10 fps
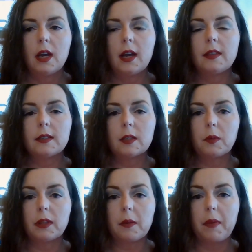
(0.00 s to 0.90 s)
And this is
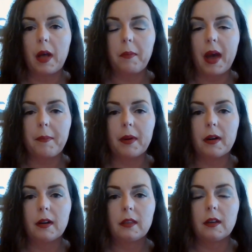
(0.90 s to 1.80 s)
what the bell
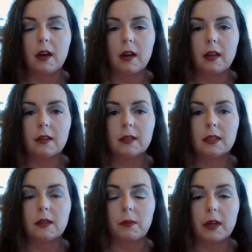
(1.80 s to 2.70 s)
pepper, the
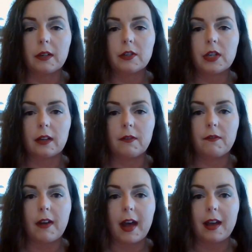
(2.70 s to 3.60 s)
onions, the rendered chicken
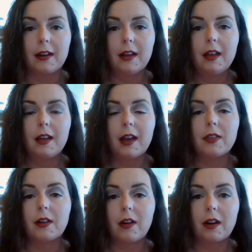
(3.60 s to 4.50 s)
fat,
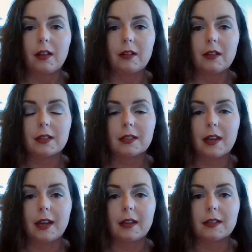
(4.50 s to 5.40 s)
and the garlic looks
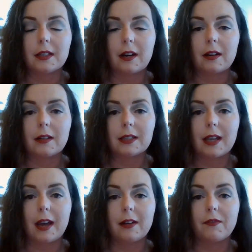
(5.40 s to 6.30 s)
like
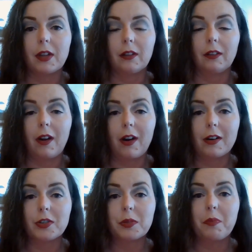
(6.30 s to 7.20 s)
inside of the
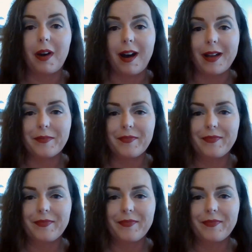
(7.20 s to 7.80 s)
large pot.